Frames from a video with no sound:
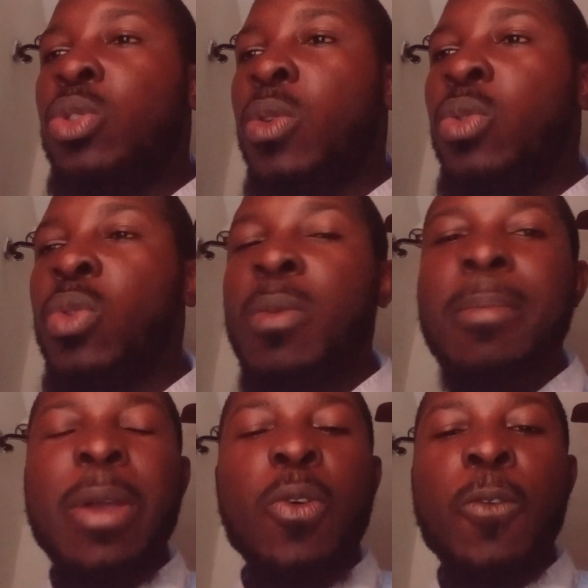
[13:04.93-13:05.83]
your
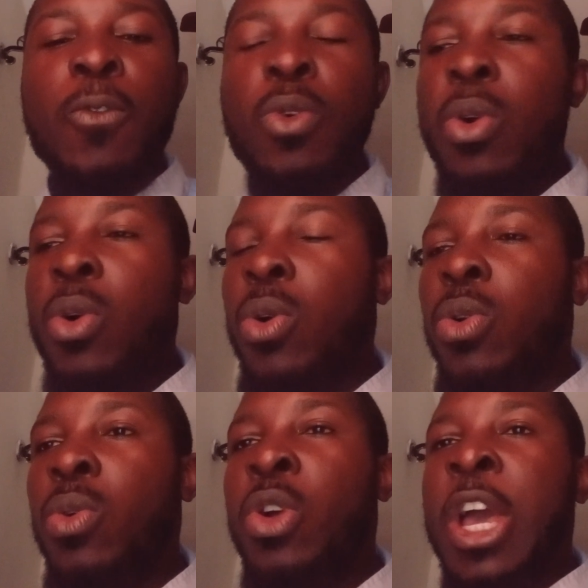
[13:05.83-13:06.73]
number, your phone call,
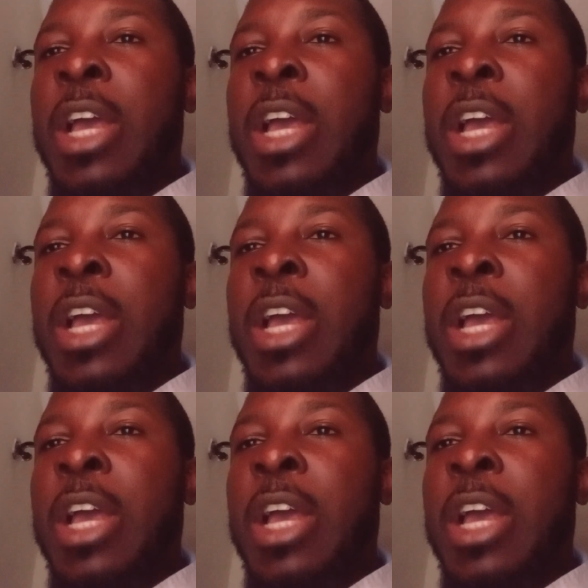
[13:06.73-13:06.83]
you